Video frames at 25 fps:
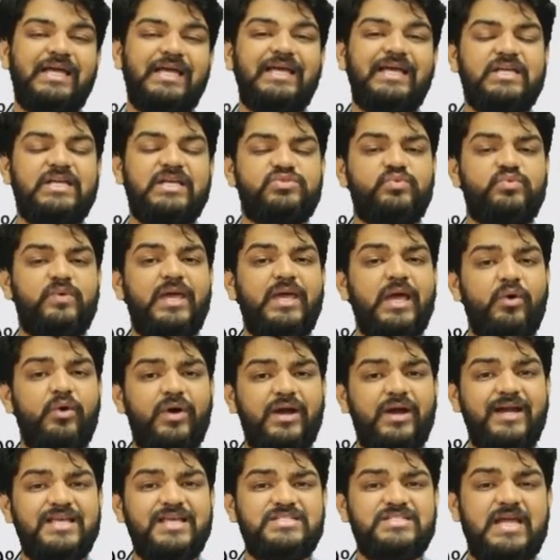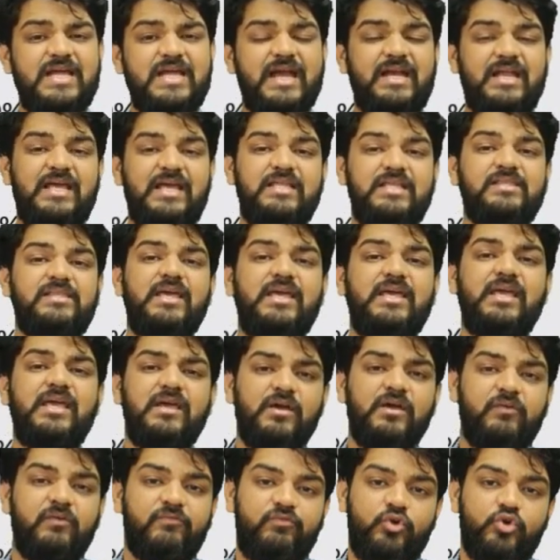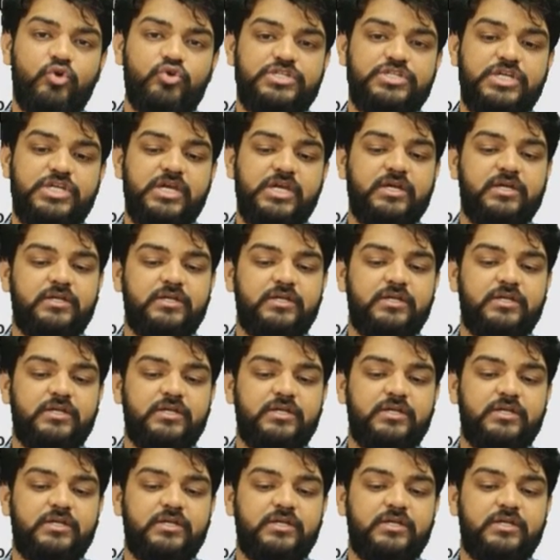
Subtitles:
as we have understand in the flow sheet,